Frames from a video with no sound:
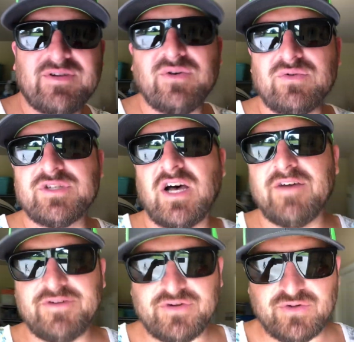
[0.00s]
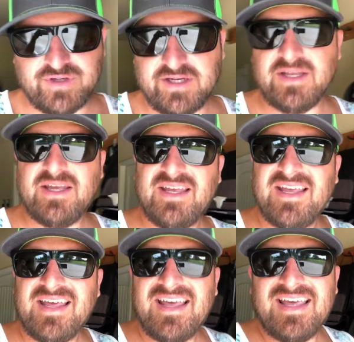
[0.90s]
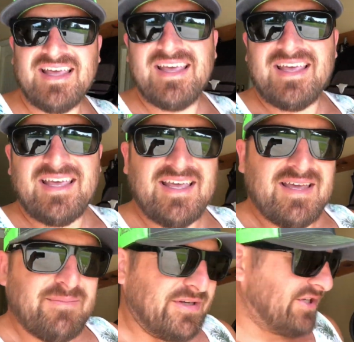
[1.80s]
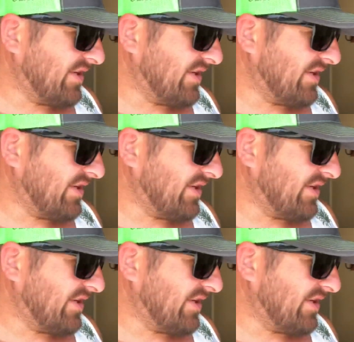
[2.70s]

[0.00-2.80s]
cools off too quick. But